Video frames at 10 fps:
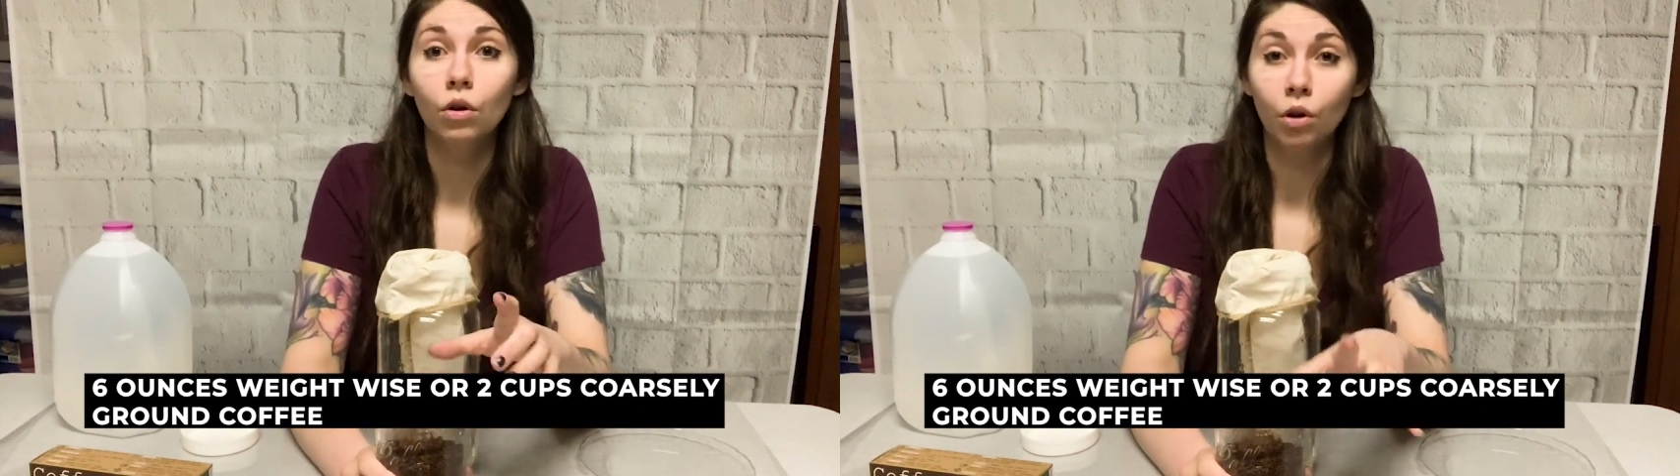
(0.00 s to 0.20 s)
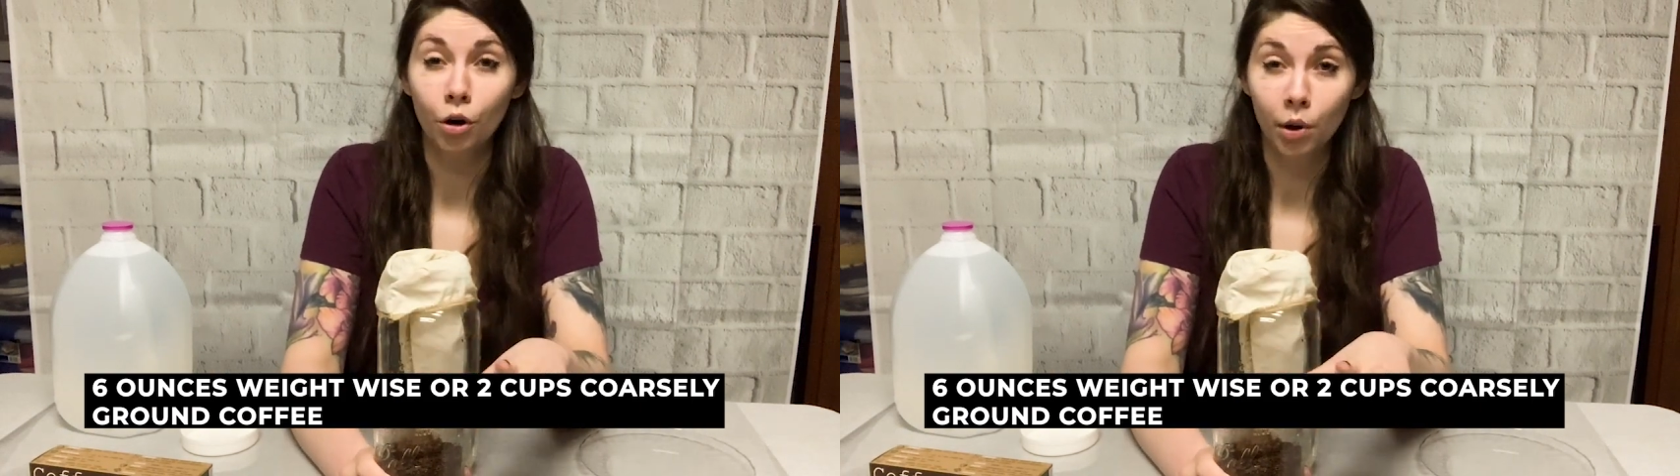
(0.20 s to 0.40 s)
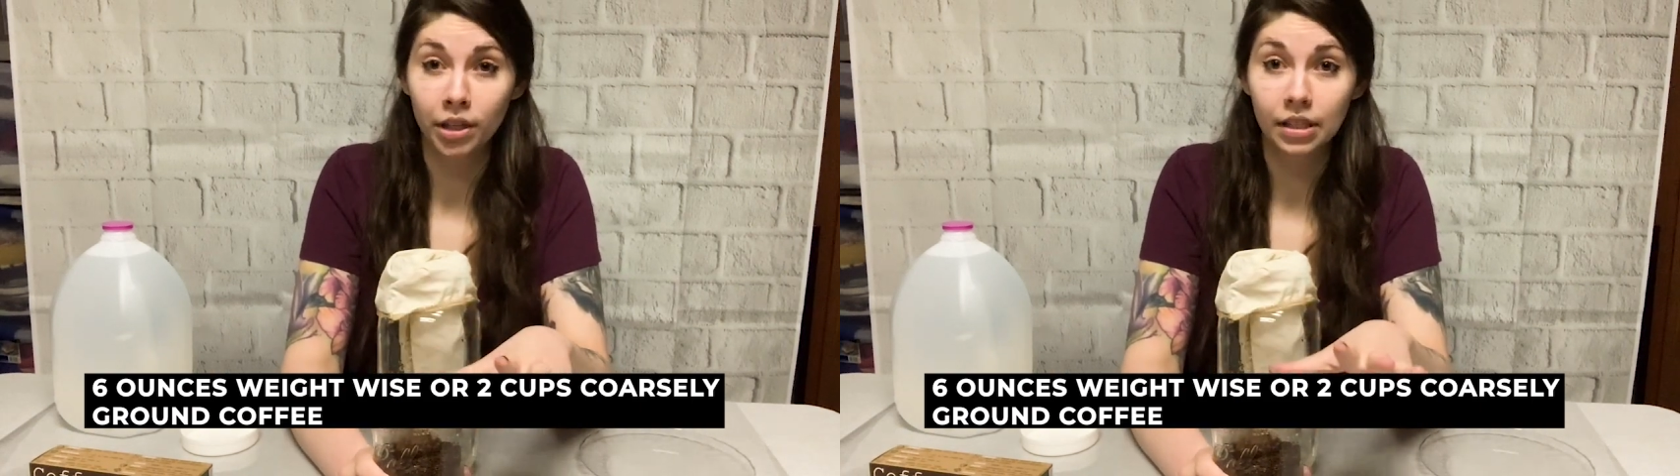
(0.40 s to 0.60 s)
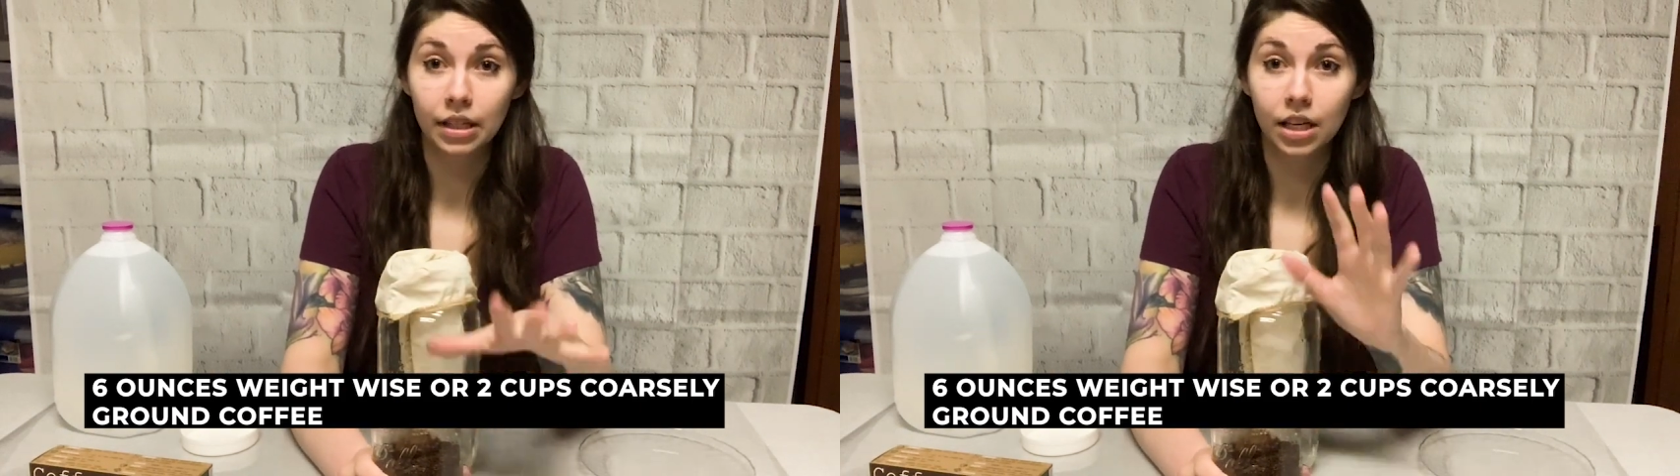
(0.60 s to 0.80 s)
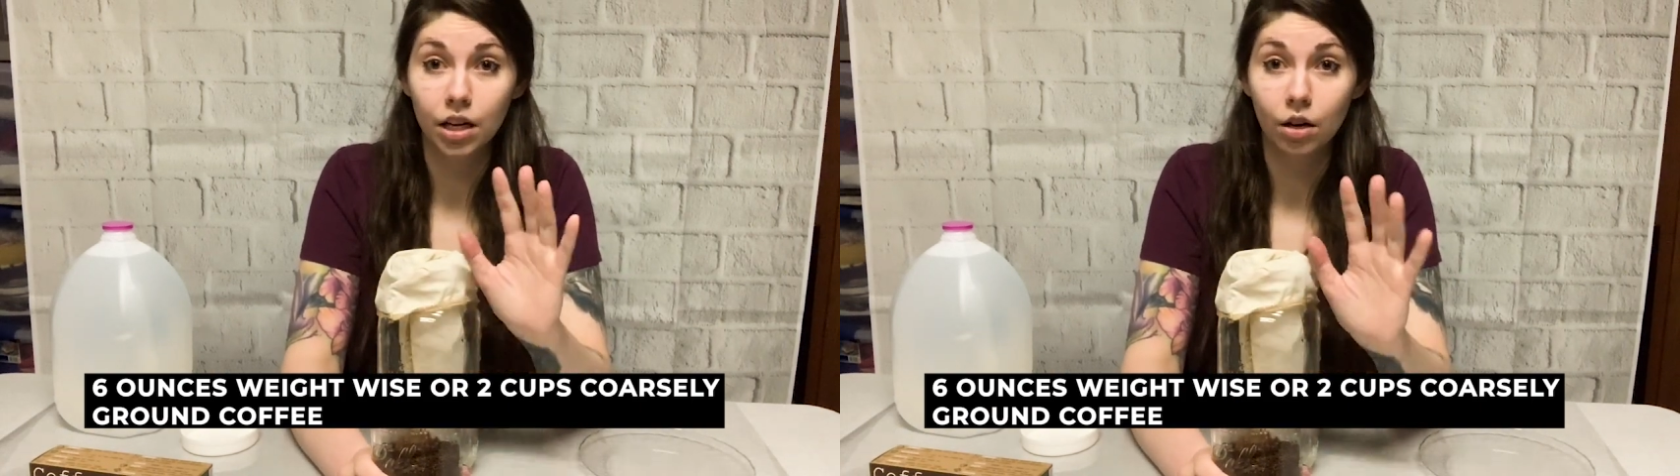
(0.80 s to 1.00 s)

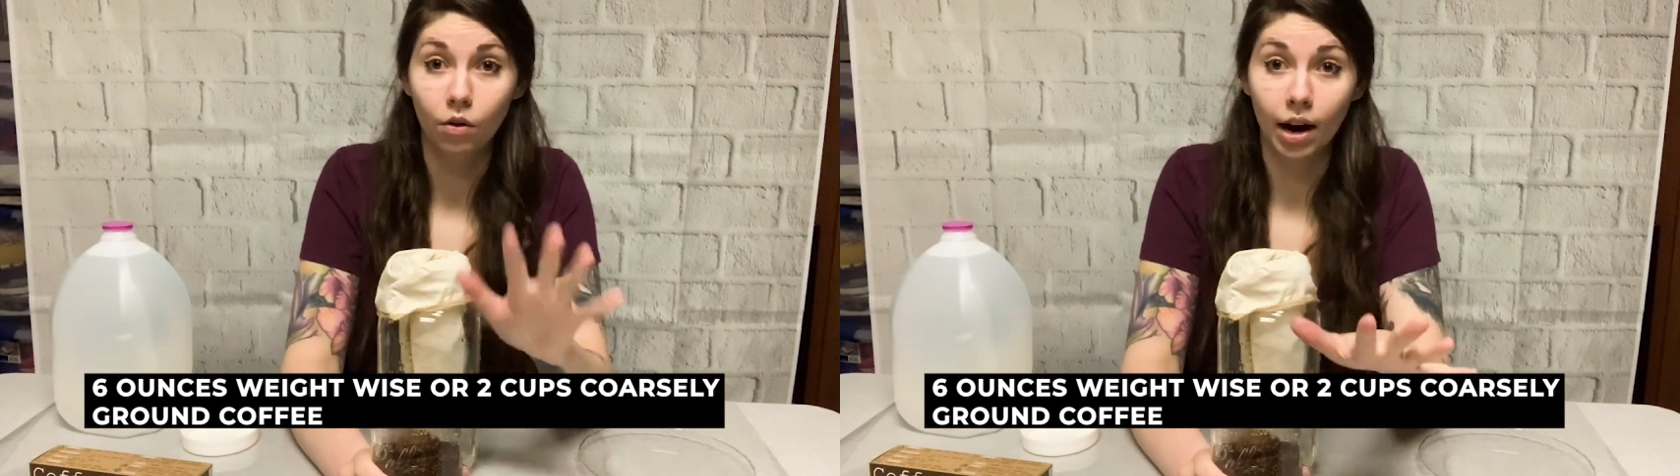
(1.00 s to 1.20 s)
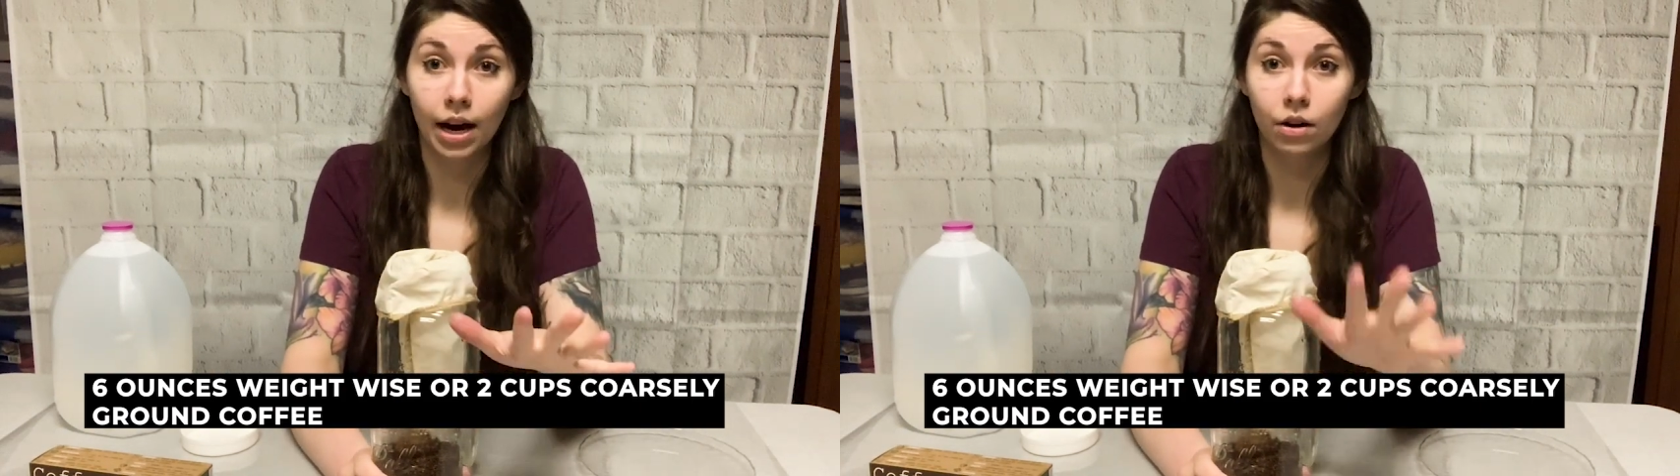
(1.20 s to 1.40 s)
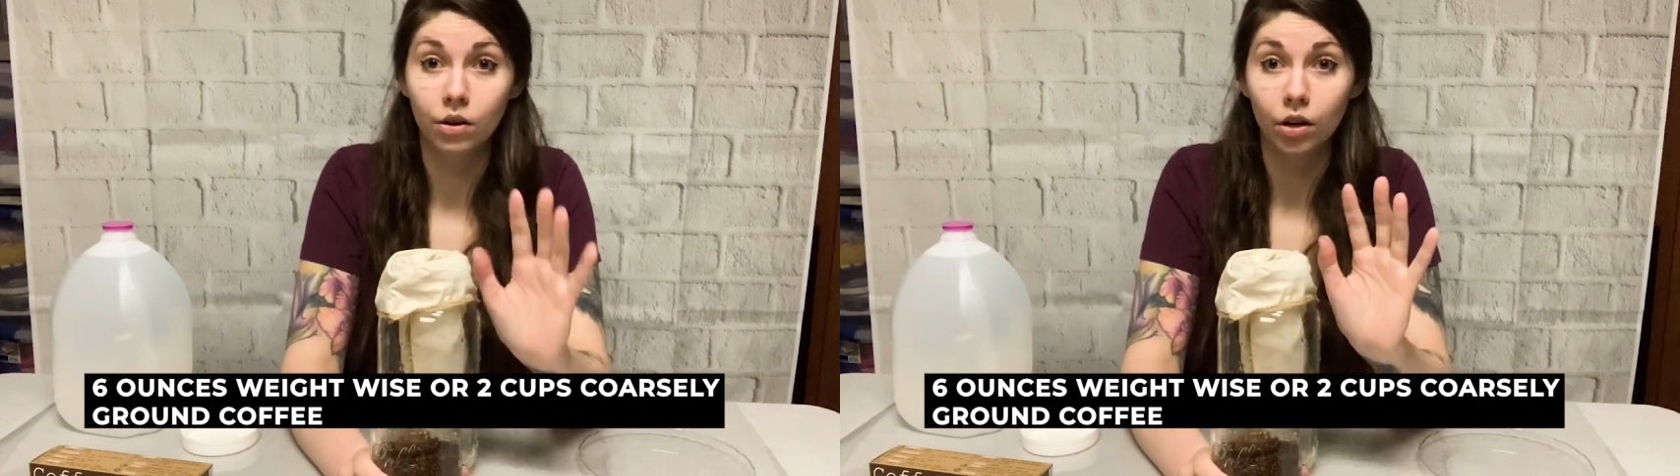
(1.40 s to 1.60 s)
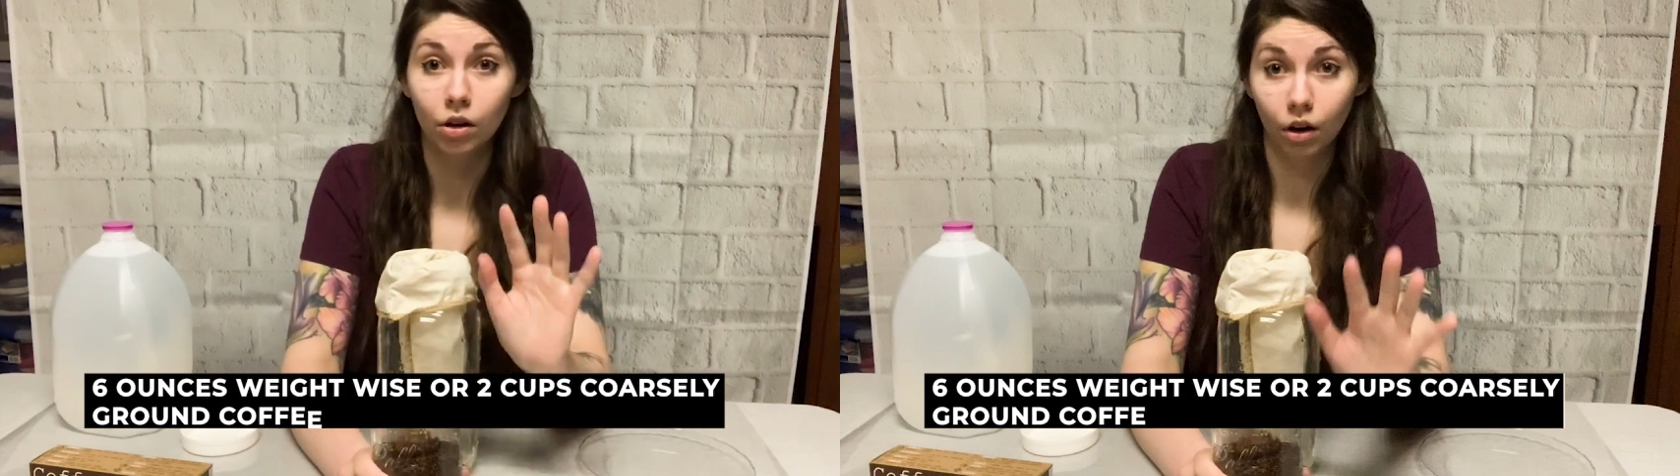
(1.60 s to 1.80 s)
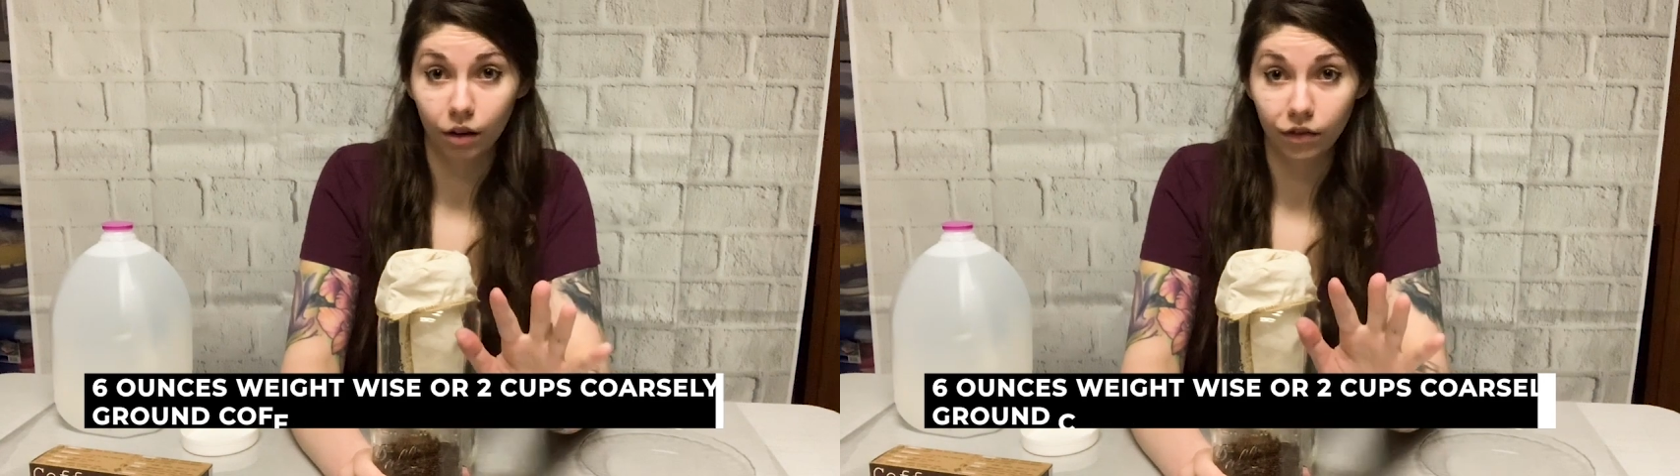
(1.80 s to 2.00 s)
coarsely ground
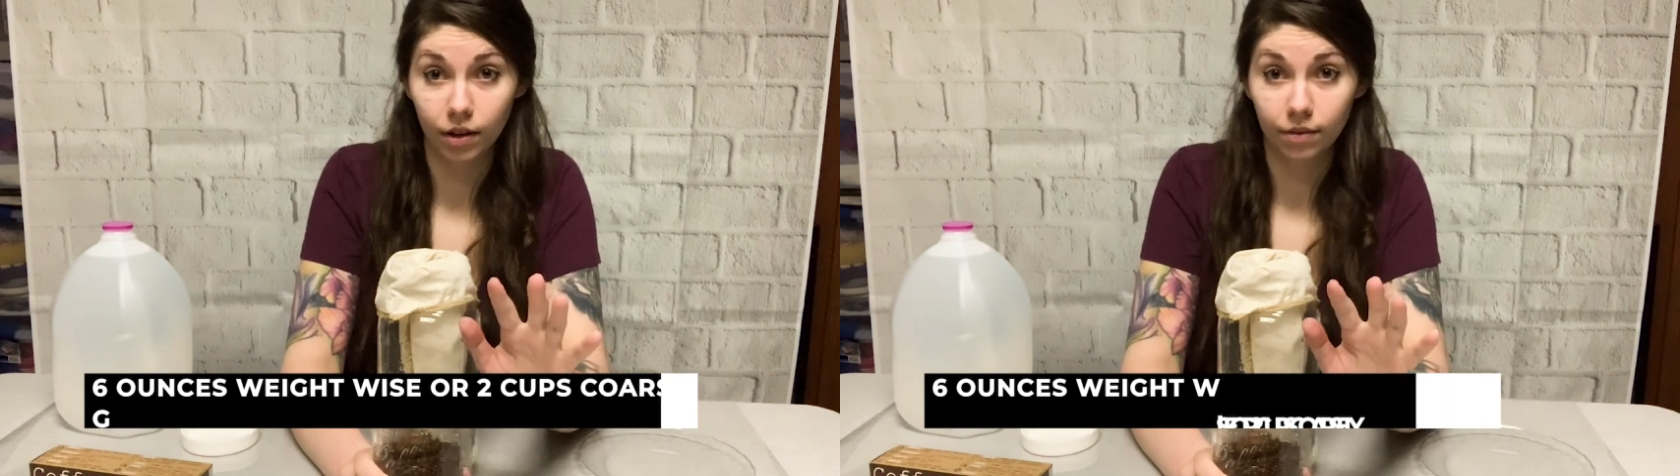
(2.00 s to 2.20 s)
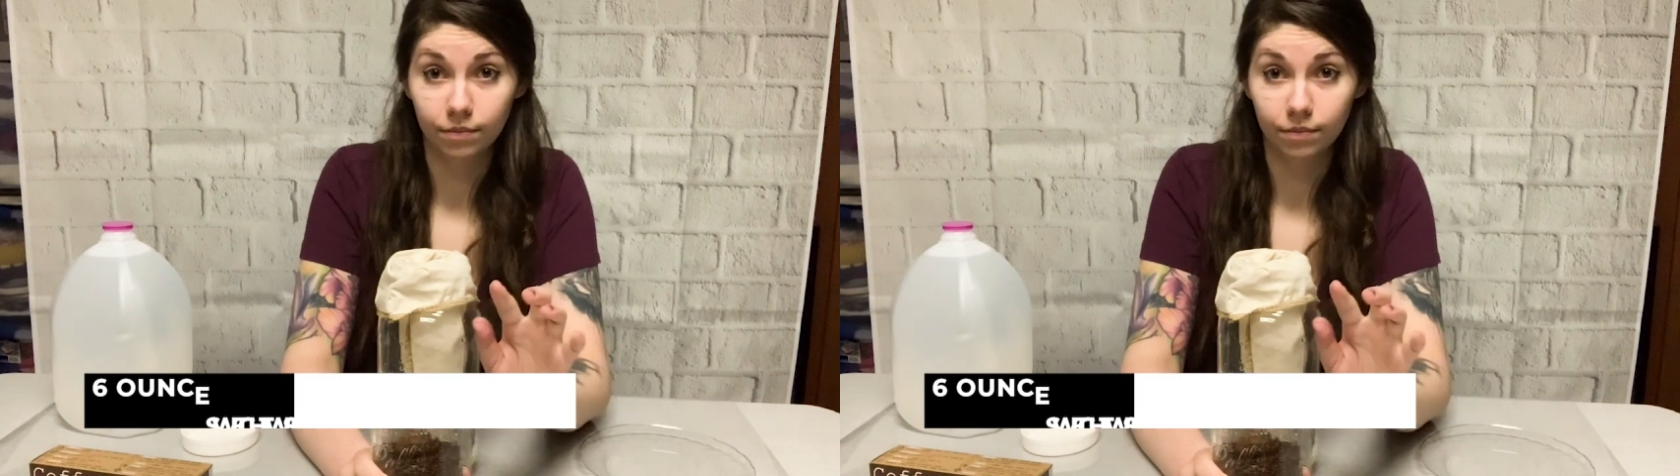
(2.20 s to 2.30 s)
coffee.